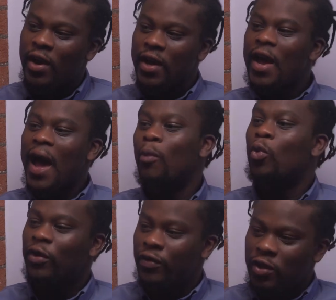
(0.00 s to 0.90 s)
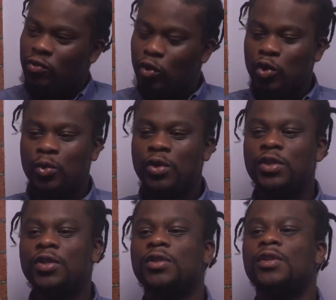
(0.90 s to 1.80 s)
Right. And one of these rules
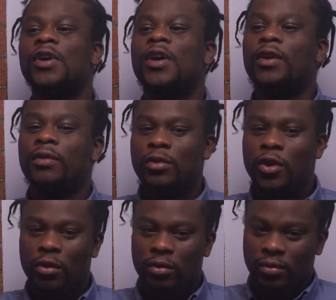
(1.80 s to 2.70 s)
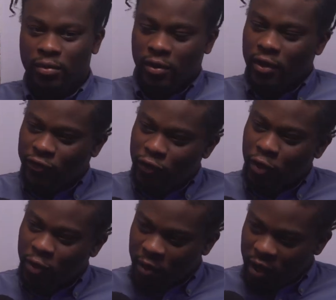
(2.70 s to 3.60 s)
was, if you got the